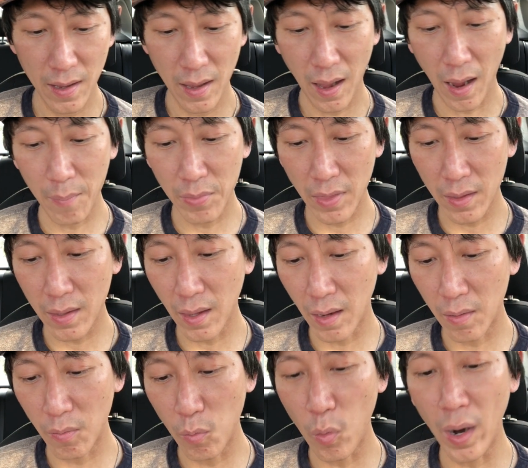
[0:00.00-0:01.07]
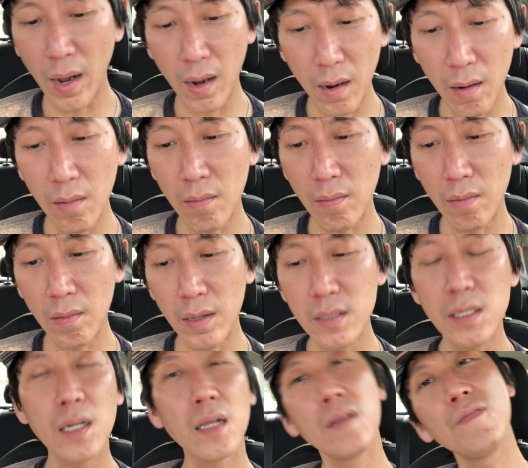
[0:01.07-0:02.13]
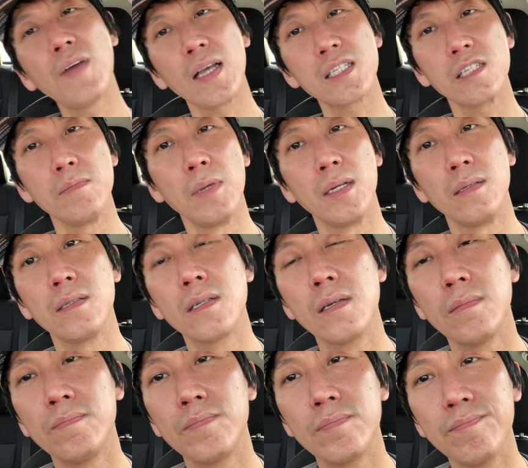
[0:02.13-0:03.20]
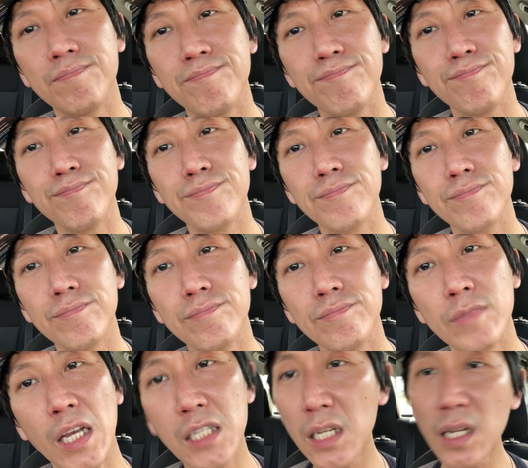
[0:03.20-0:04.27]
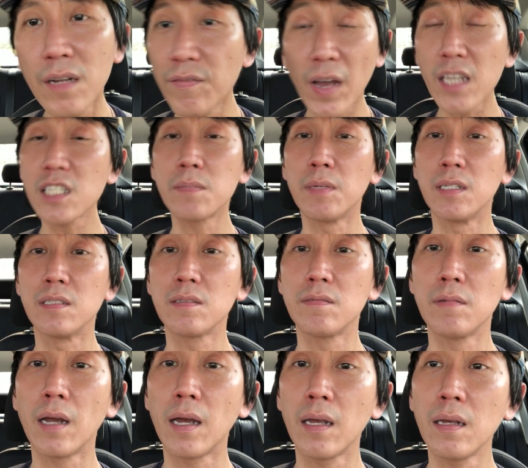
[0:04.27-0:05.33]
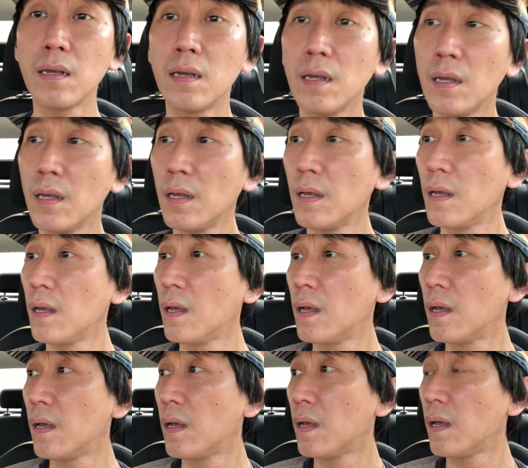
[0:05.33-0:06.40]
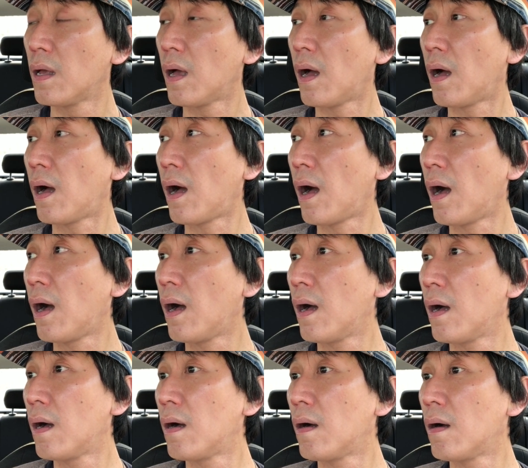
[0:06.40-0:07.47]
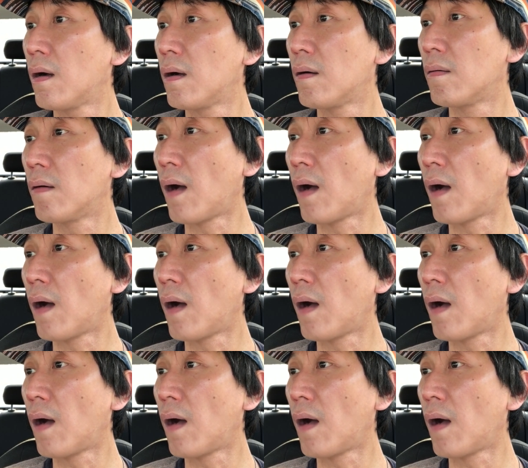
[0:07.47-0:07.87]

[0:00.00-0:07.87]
I'm thinking, well, it's an investment. It's an investment, right? I